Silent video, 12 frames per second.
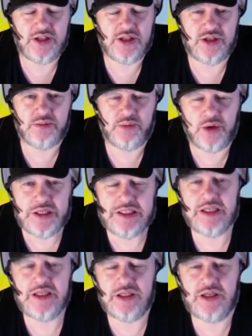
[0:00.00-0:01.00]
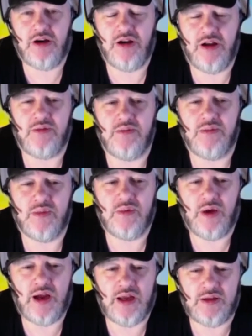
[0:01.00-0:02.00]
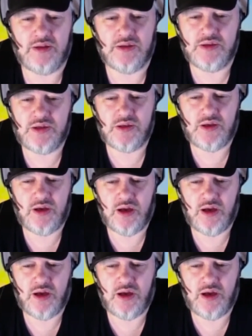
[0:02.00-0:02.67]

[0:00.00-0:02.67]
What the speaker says: a point in time, and